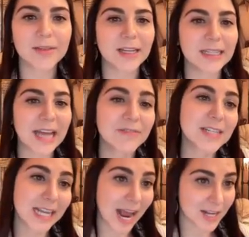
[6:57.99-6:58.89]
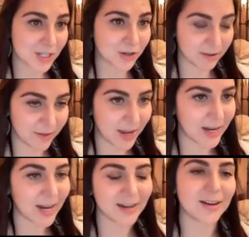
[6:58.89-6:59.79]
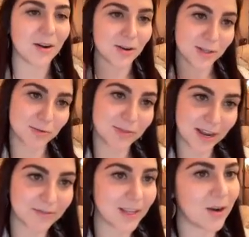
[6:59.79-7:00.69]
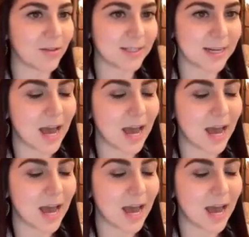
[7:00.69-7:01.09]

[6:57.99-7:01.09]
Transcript: the left gastric vein, and also definitely know this